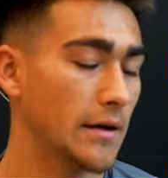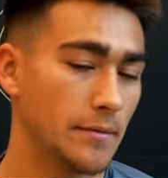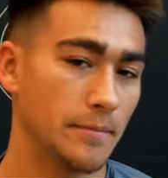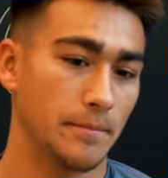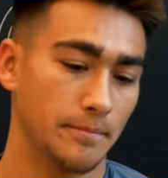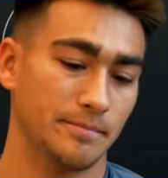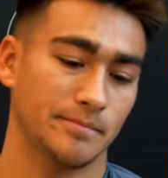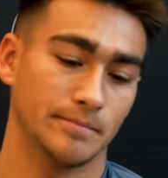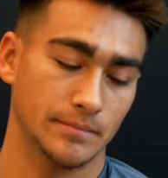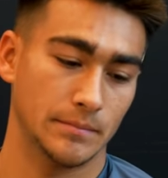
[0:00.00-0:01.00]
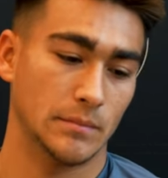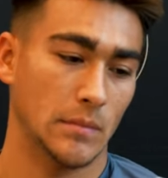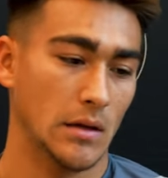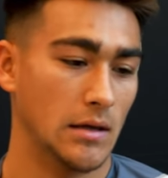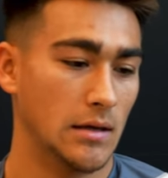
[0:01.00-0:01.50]
Yeah. How cold
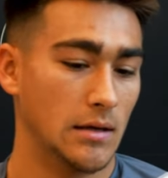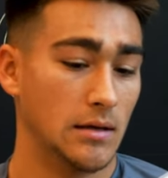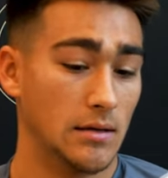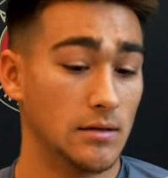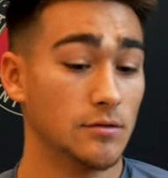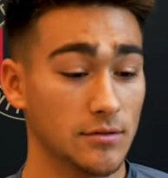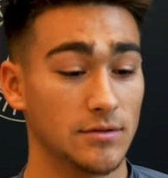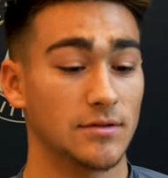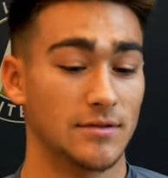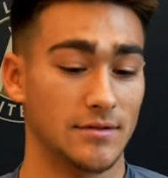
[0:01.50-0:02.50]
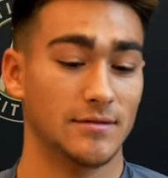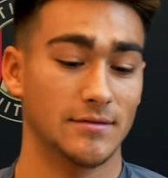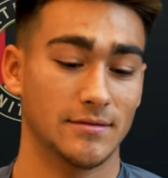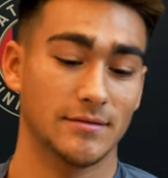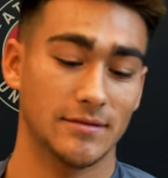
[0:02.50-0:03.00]
was it? it now was, that you've had time
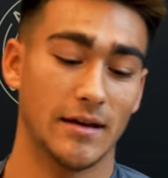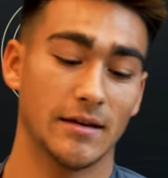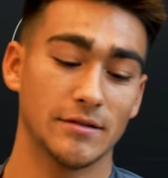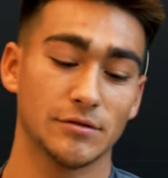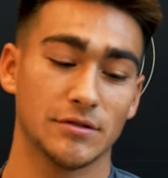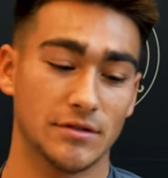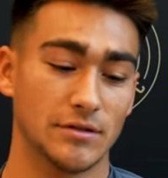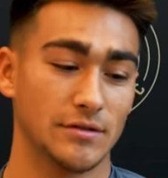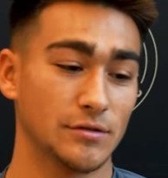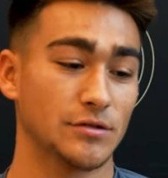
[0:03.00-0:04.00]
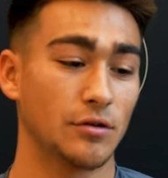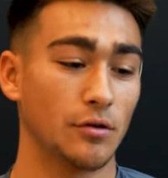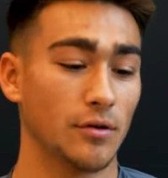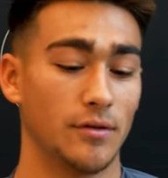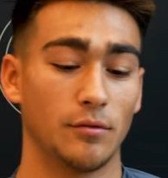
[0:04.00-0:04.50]
to think about yeah, it, it was it was cold.